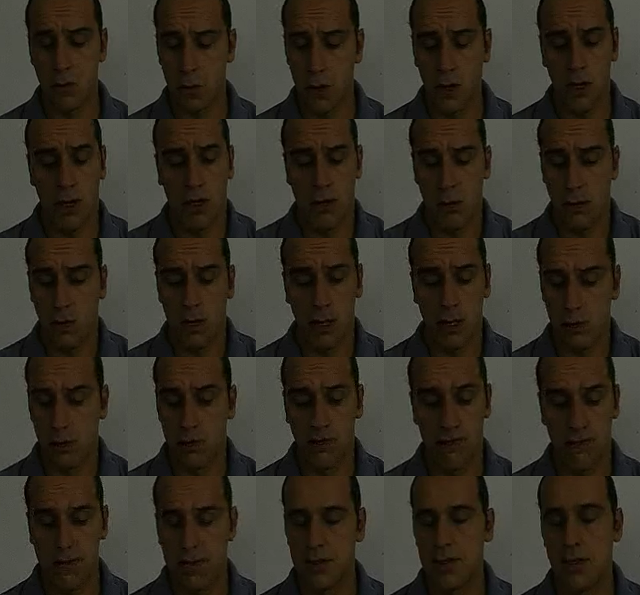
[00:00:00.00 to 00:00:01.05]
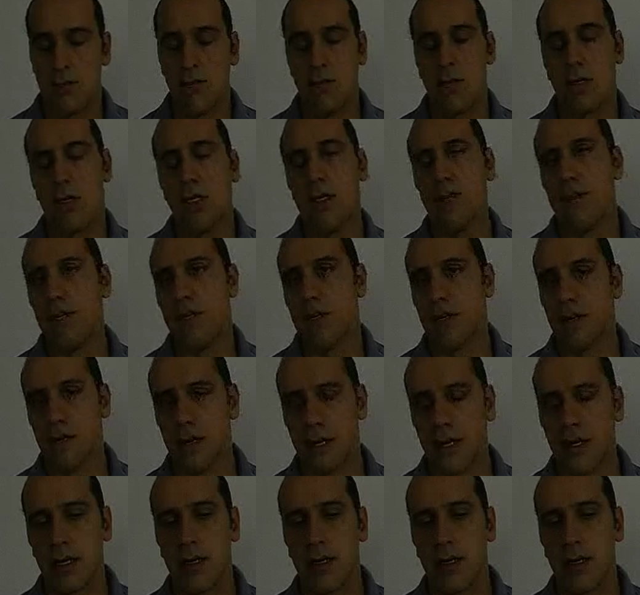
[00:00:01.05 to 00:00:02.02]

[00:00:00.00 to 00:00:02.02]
I'm quite confident that we're living